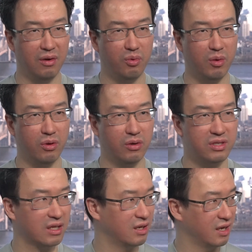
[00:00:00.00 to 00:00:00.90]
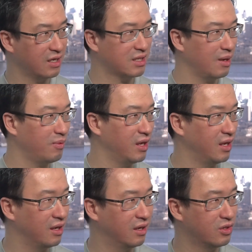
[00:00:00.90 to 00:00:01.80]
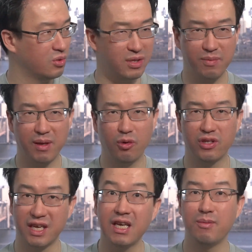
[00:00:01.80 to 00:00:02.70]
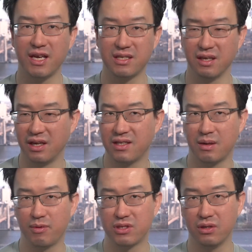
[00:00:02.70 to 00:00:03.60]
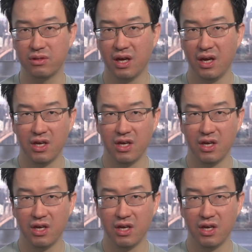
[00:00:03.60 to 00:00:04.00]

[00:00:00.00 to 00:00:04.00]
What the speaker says: we will take the next step and do something more database in the next episode.